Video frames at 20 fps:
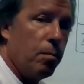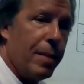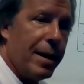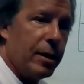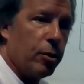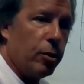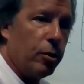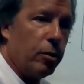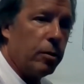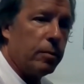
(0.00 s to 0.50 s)

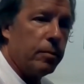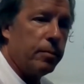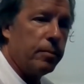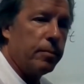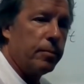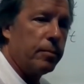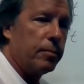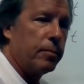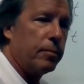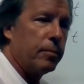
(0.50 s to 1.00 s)
Mendel
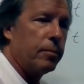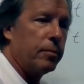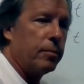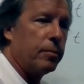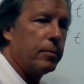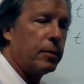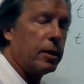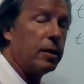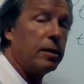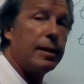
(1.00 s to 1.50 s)

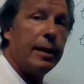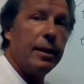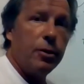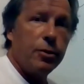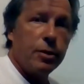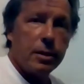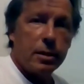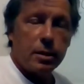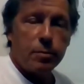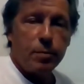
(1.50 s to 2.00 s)

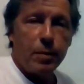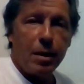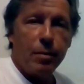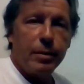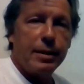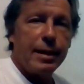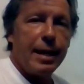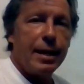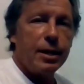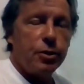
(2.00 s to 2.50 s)
continues his
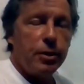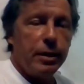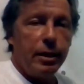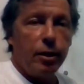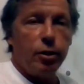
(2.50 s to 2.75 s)
experimentation.